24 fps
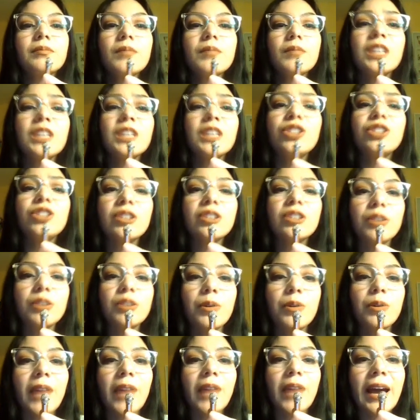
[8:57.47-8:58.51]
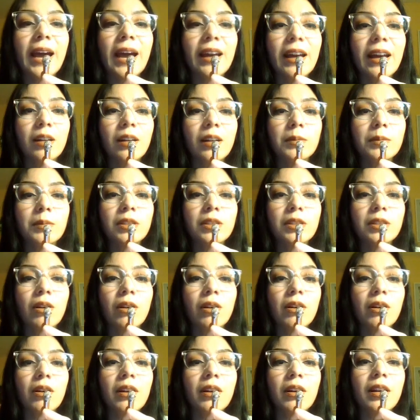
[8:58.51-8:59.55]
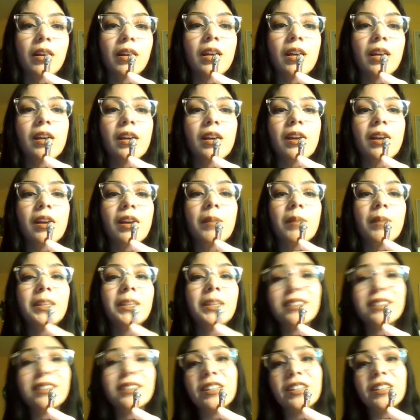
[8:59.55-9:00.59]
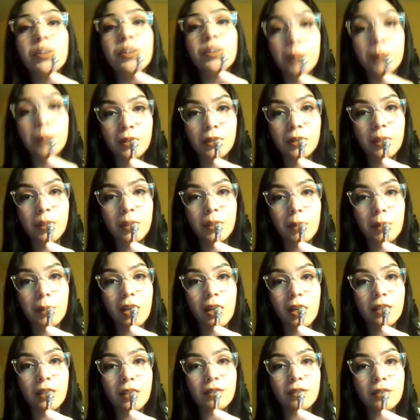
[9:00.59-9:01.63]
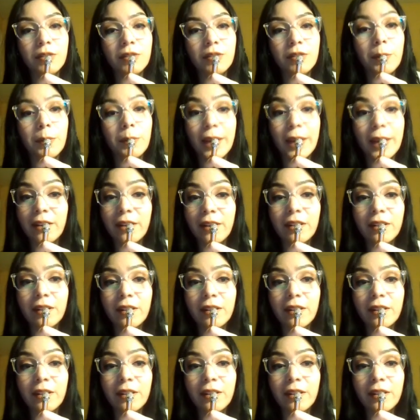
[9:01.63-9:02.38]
just know that atoms are basically your building blocks for matter.